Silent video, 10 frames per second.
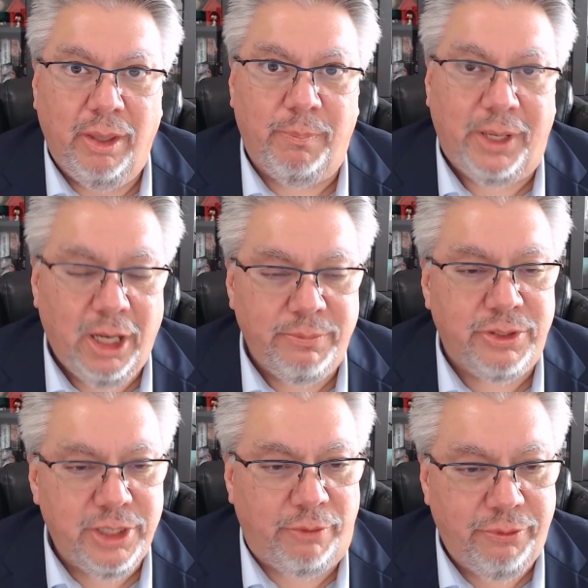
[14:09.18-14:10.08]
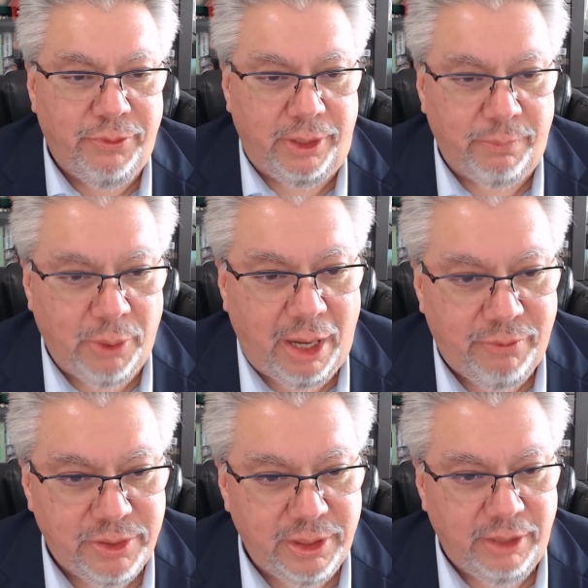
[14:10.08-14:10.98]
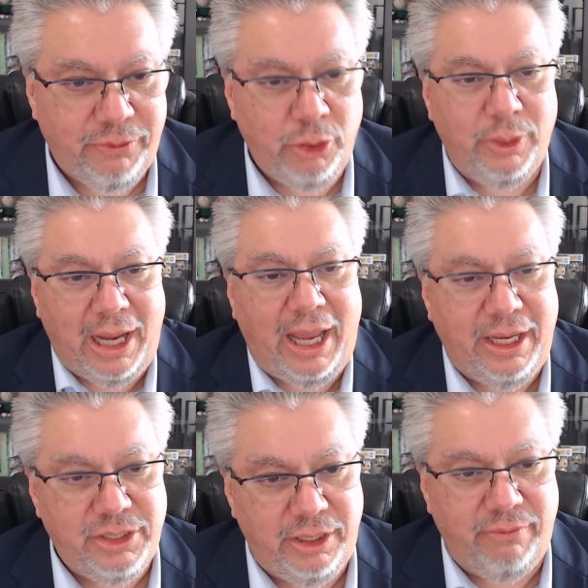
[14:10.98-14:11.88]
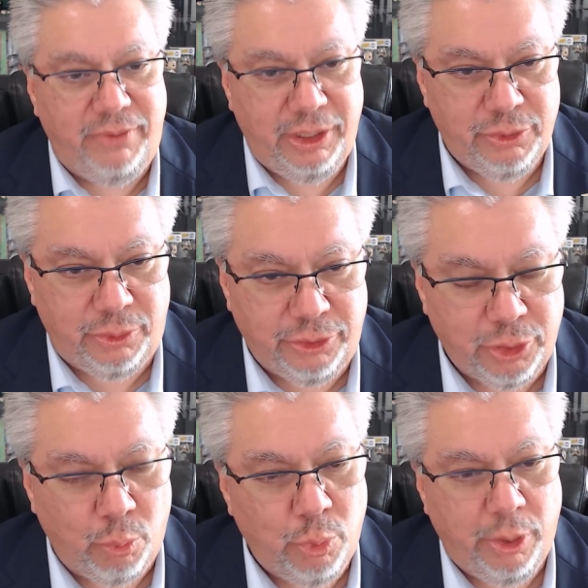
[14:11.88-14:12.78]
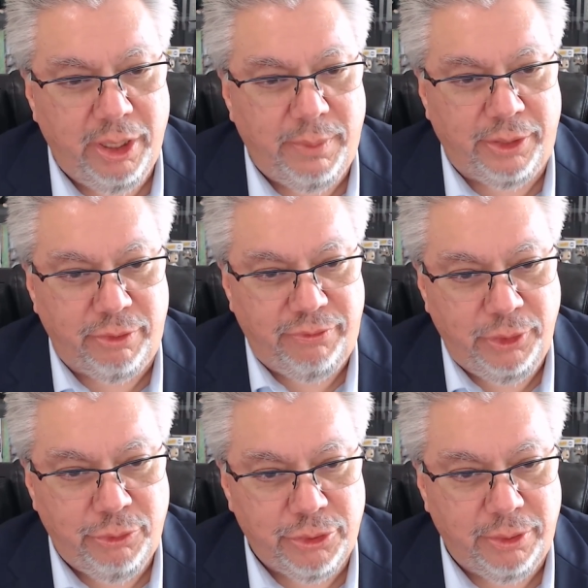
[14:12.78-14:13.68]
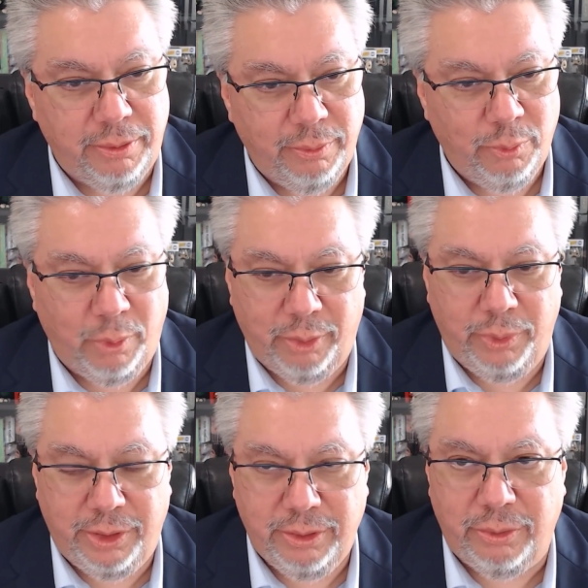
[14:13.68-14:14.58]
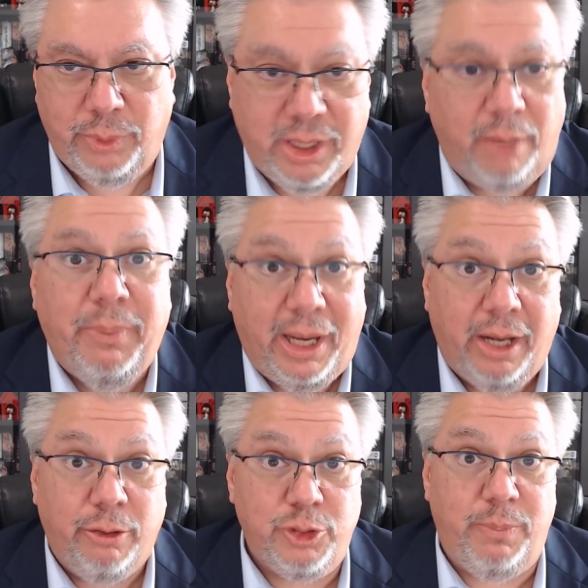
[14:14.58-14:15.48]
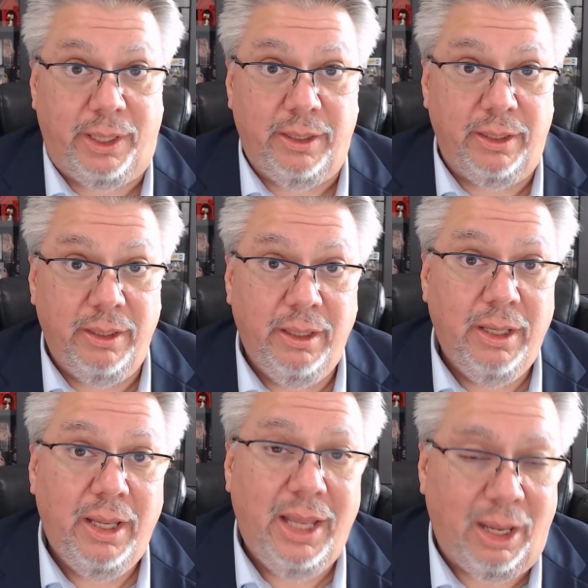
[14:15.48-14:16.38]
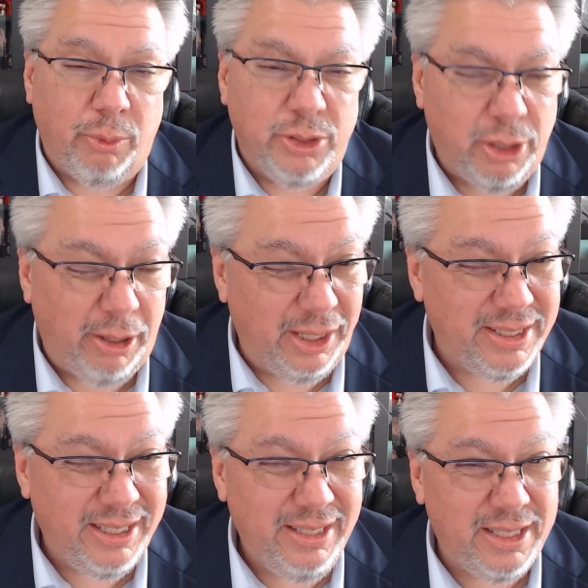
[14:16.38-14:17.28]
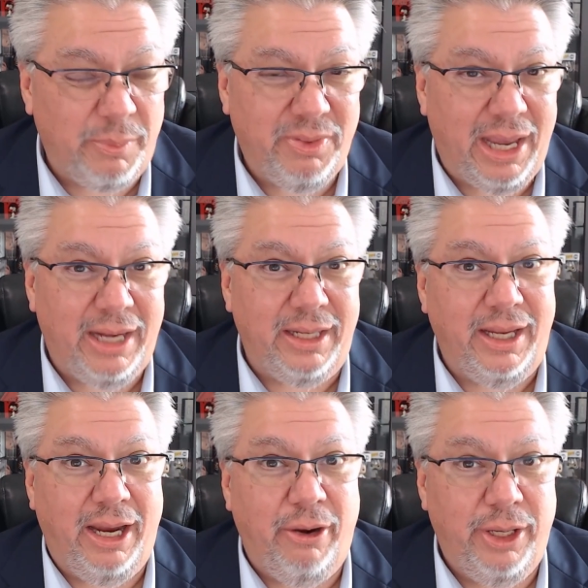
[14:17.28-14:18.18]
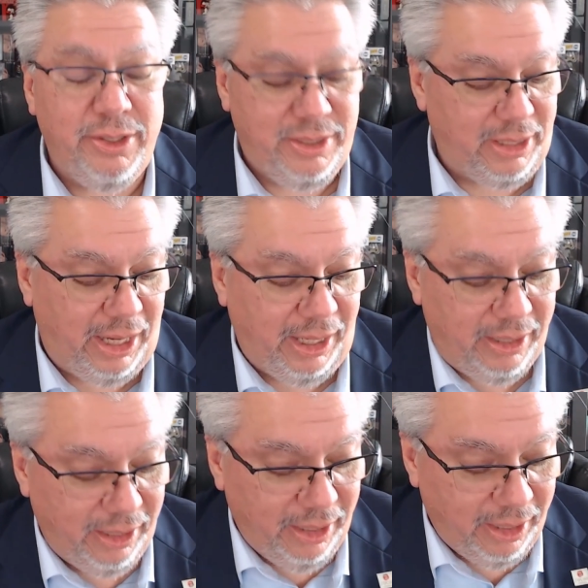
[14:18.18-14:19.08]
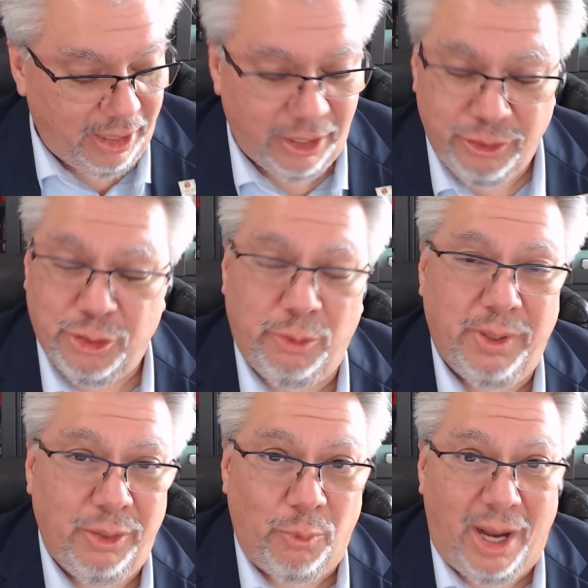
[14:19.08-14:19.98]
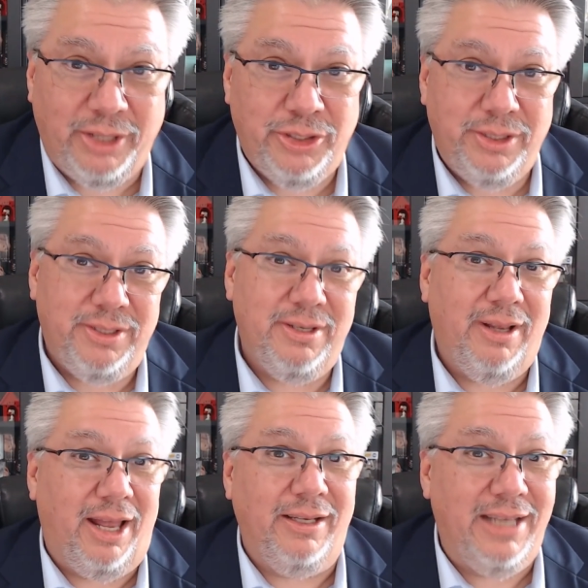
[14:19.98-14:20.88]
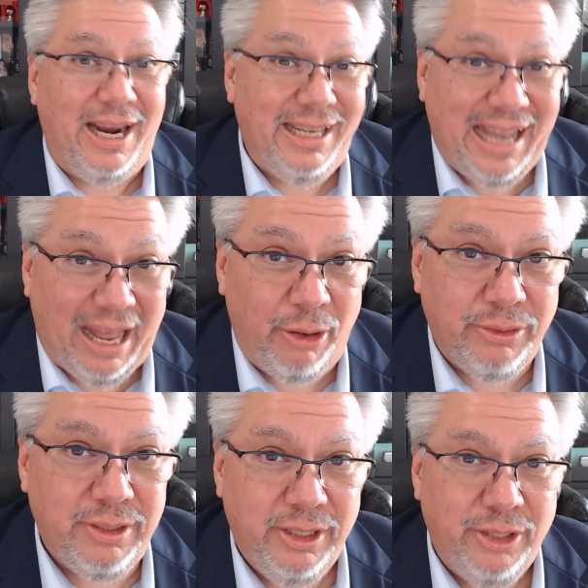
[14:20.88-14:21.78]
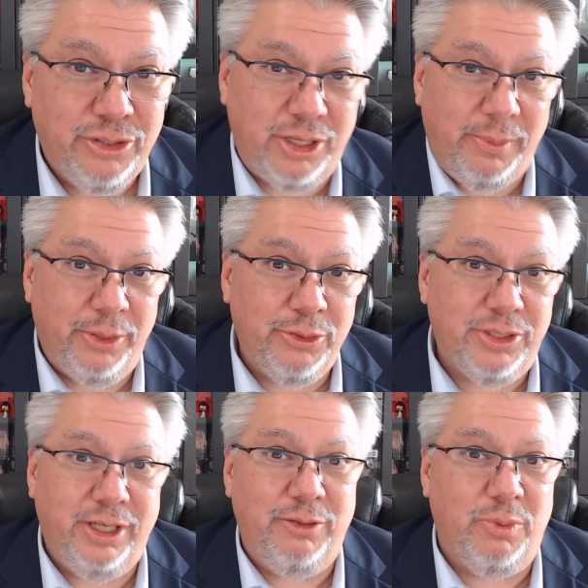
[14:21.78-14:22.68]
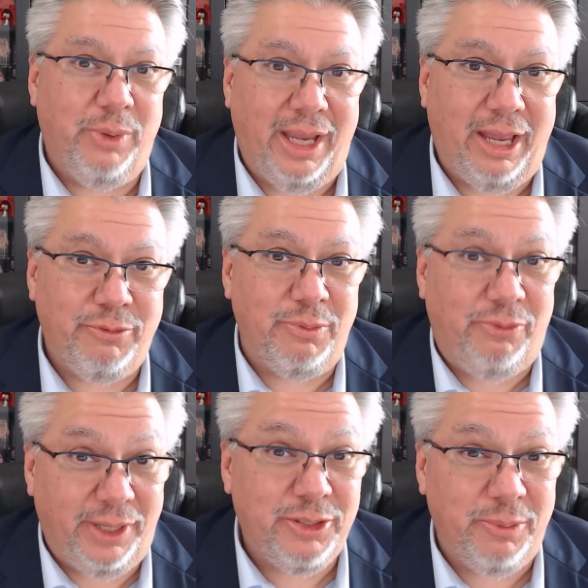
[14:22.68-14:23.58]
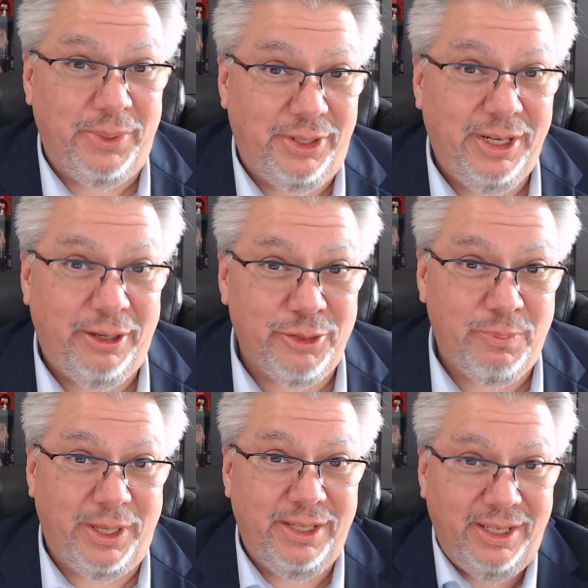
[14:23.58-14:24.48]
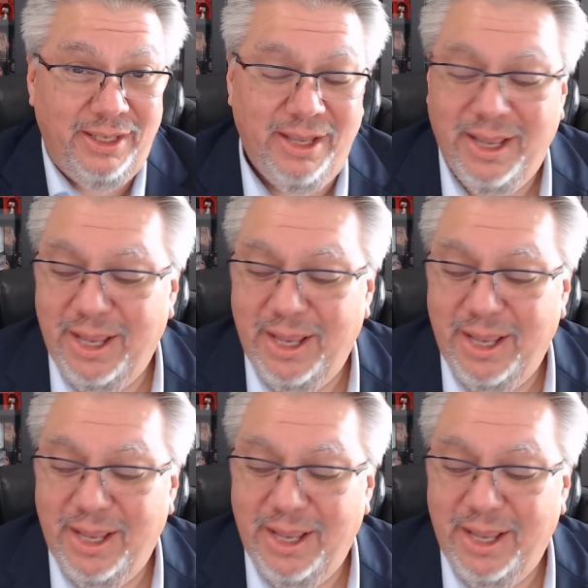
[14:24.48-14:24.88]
it becomes a self-fulfilling prophecy. If you and I as individuals are worried about the future, what do? We cut back on our spending. And we're starting to see some of that in areas like jewelry and watches, on dining out. Some of those things where we have some flexibility in our spending,